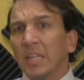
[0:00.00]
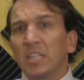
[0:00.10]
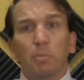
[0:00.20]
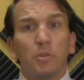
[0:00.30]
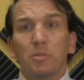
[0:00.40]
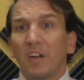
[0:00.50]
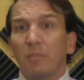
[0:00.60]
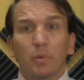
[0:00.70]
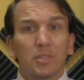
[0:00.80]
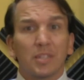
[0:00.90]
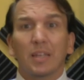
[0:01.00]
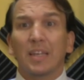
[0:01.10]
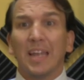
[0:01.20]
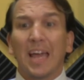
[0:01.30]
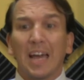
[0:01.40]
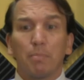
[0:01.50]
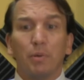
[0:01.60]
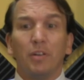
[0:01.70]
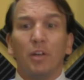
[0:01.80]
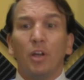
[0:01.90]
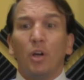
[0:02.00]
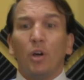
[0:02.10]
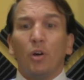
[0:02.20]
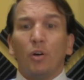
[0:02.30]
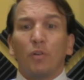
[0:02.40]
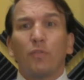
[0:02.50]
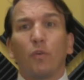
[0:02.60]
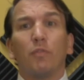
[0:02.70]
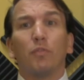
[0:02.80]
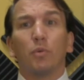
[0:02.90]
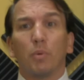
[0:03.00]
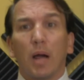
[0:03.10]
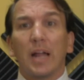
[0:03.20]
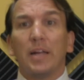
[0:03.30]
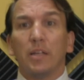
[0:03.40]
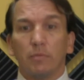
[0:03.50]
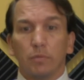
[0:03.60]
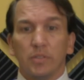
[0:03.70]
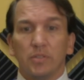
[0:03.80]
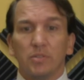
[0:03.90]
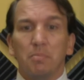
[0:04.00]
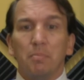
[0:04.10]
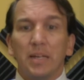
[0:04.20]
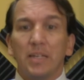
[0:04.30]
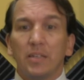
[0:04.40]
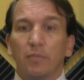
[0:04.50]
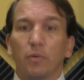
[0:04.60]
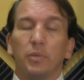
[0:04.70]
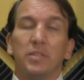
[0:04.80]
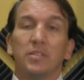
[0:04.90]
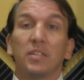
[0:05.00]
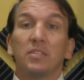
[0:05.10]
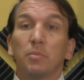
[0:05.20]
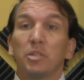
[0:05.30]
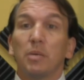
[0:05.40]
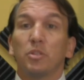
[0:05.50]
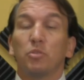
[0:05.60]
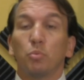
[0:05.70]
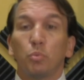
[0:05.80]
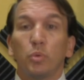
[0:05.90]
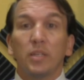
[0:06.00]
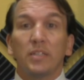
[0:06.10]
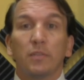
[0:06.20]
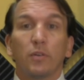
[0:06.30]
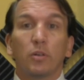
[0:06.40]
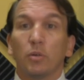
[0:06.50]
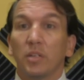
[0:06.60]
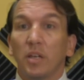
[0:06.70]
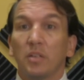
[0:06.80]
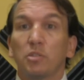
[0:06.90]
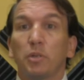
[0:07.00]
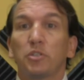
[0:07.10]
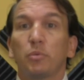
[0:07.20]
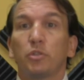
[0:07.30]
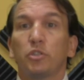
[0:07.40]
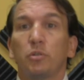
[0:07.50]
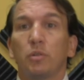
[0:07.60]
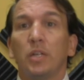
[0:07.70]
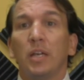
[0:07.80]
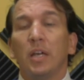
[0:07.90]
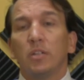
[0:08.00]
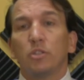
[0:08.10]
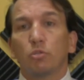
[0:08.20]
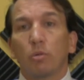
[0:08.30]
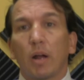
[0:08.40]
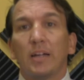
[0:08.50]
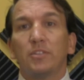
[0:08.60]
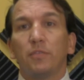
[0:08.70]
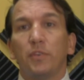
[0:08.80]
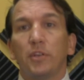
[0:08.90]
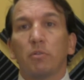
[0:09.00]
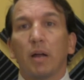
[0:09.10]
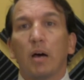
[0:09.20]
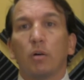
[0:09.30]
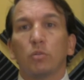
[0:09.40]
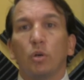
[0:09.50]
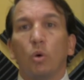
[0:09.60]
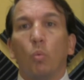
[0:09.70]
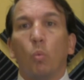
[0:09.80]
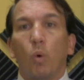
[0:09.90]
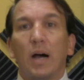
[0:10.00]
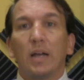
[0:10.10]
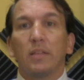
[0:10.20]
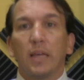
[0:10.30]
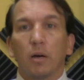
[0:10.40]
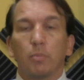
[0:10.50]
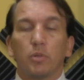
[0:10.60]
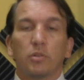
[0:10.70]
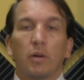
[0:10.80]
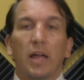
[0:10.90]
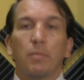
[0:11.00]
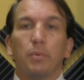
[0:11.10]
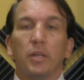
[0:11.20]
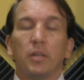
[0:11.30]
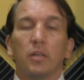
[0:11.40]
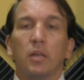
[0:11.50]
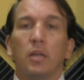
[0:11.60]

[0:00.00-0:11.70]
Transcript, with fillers: Explosive outbursts can happen for a variety of reasons, many different reasons, and sometimes it's really difficult, especially with children, to try to figure out why the outbursts are happening.